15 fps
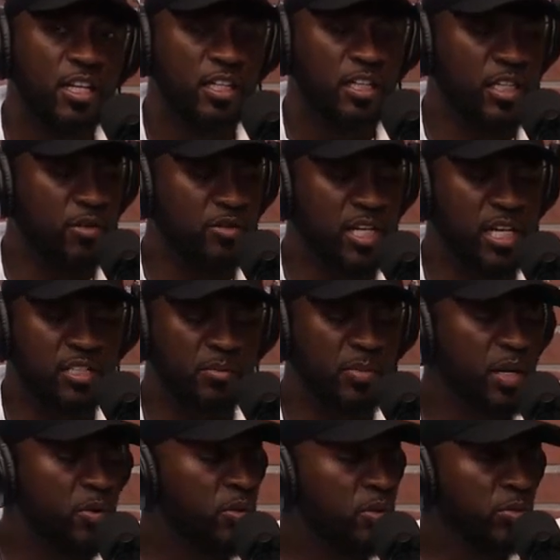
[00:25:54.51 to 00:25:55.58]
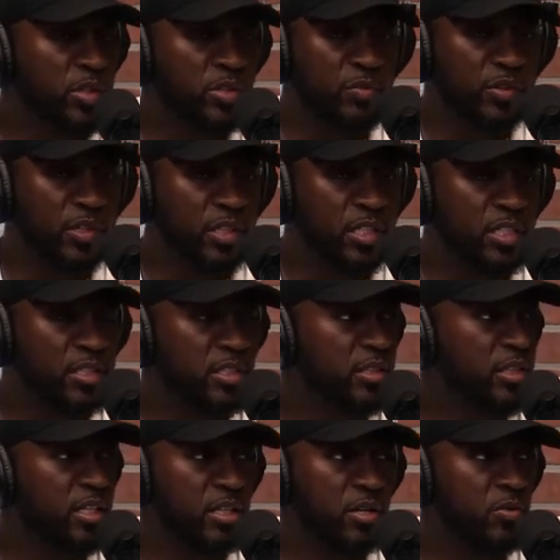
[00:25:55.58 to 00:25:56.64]
because I was asking somebody, what are we doing for conditioning?
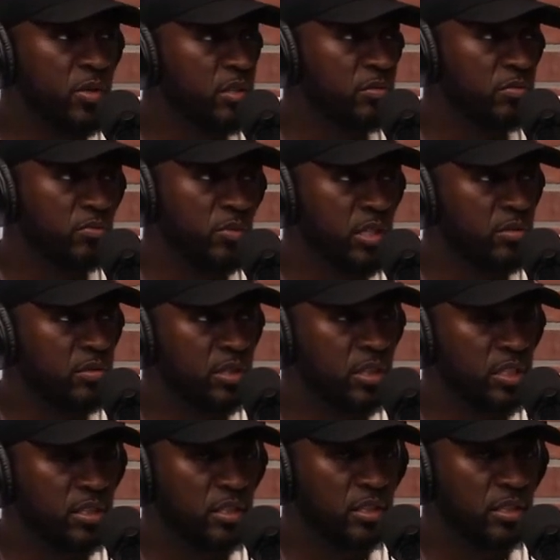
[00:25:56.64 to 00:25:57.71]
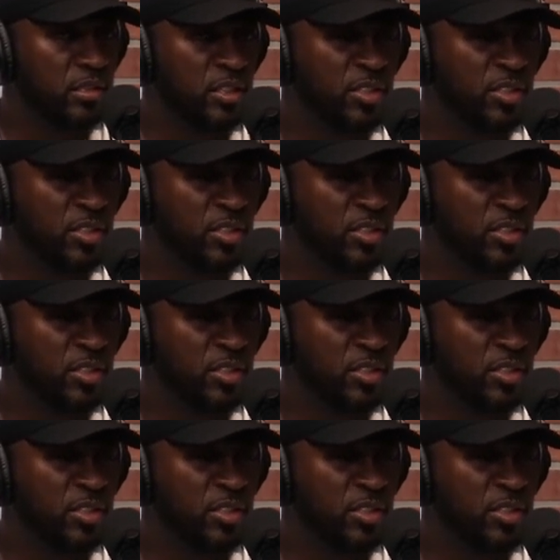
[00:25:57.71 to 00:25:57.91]
It's like, oh, we don't condition.